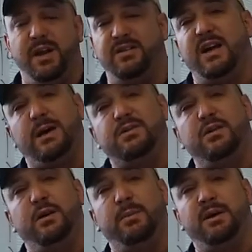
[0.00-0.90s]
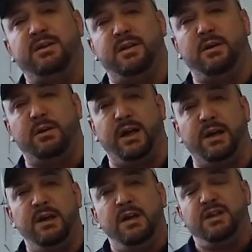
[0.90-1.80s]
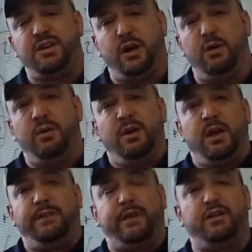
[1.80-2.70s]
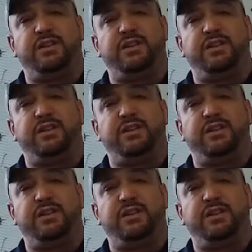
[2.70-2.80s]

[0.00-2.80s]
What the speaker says: that's absolutely amazing, okay? So if you're